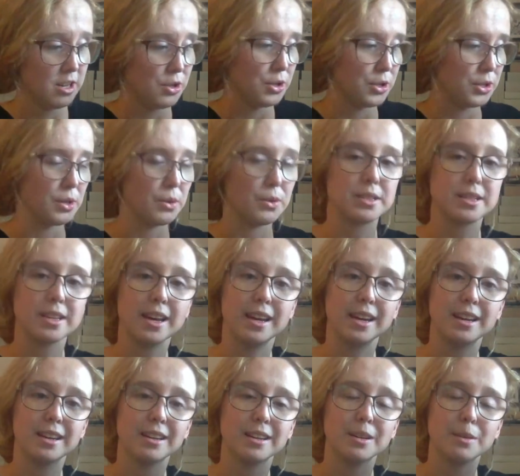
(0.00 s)
So it's like,
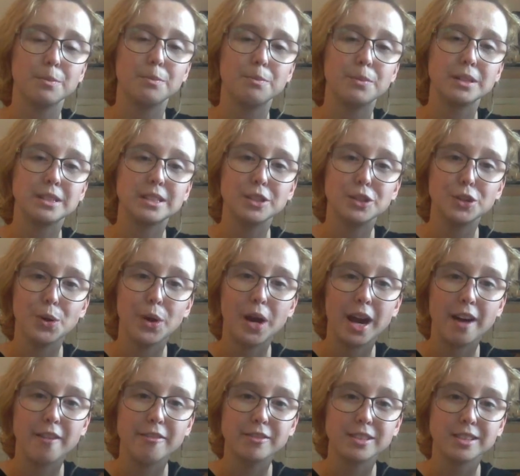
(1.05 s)
but did you
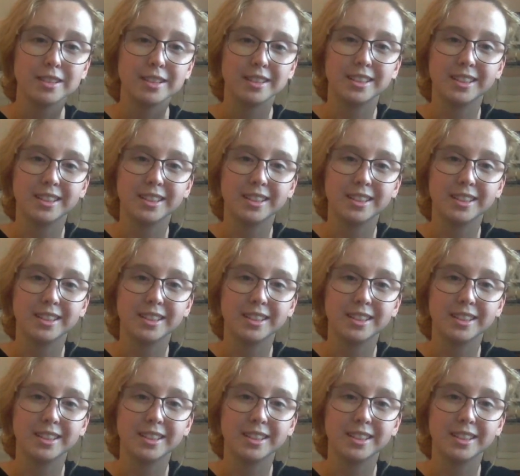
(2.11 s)
have to?